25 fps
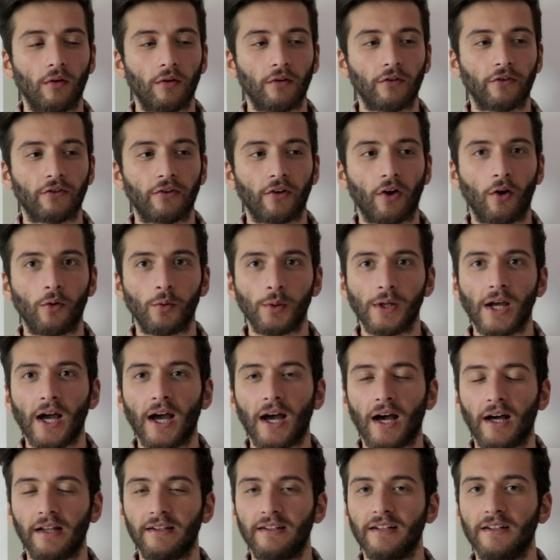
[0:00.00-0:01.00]
so
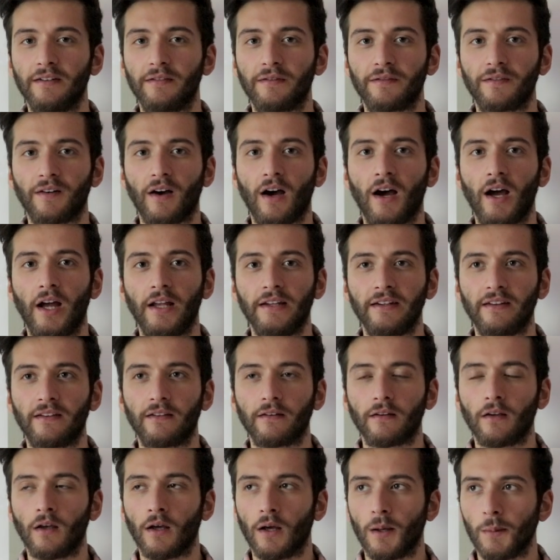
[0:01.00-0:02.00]
yeah, I did
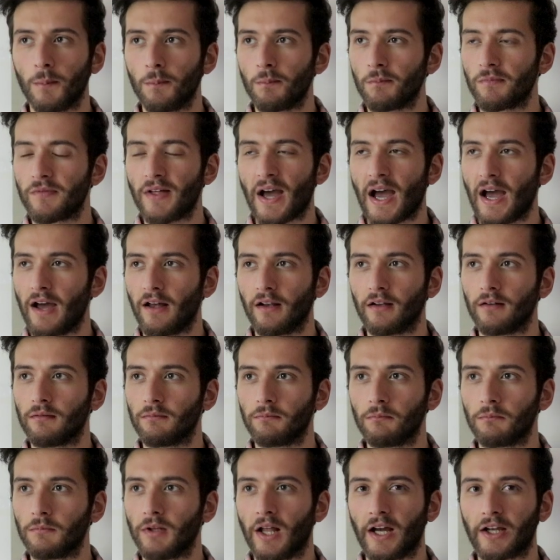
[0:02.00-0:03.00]
find um, that
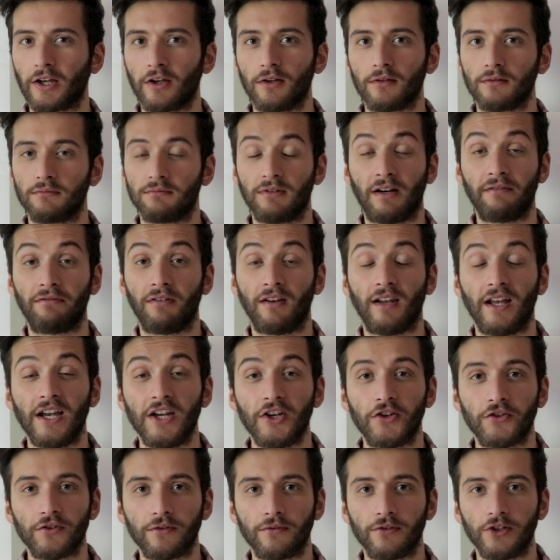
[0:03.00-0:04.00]
like a
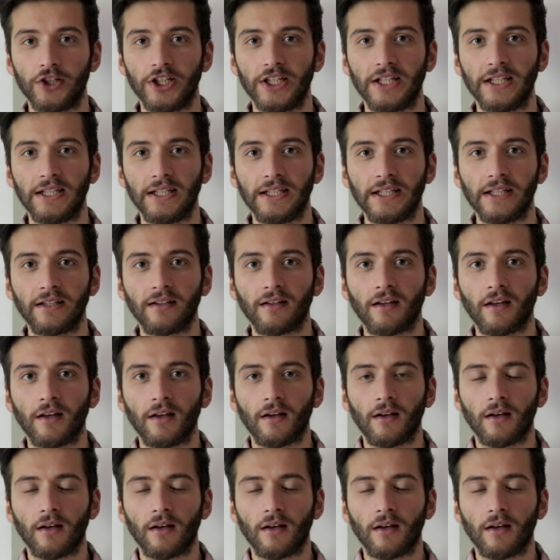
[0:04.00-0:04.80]
revelation really.